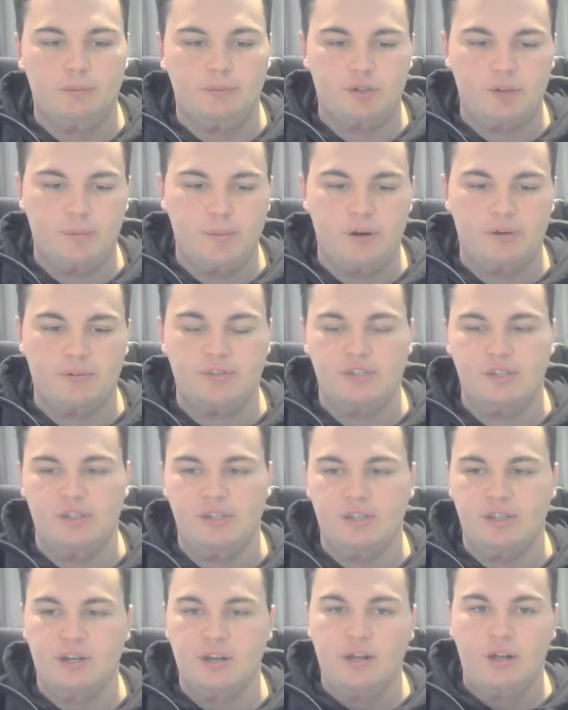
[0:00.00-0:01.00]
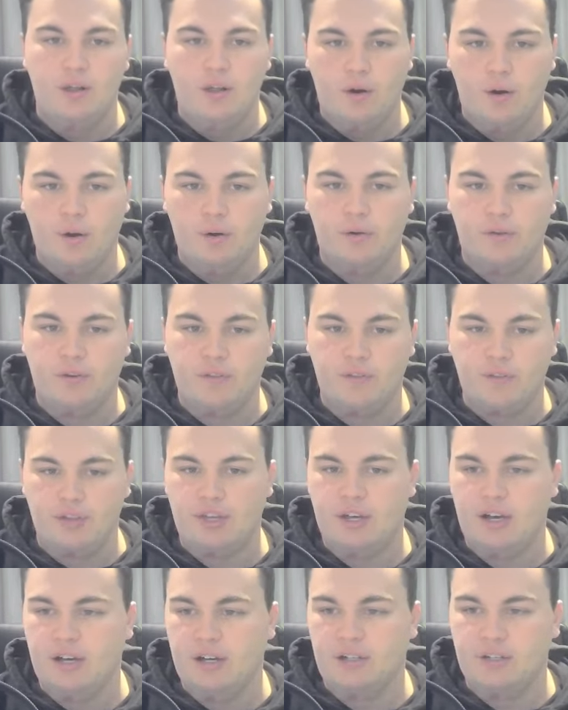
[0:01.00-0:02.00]
Trabelsi on the
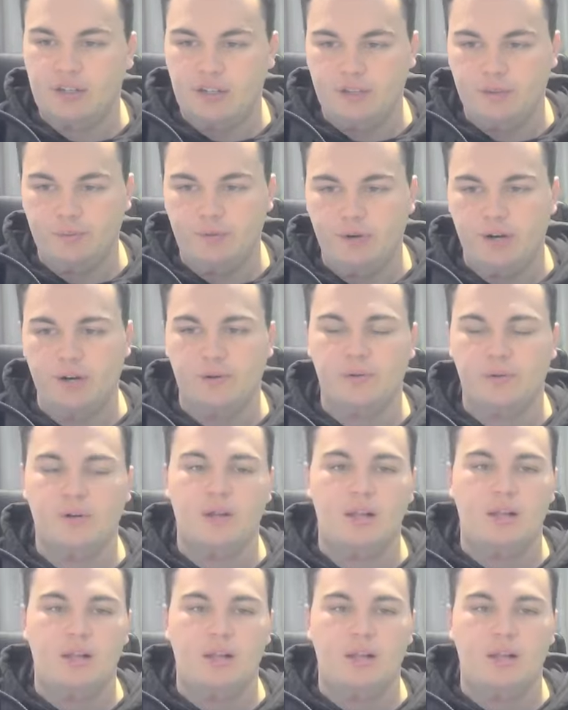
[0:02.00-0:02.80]
card as well.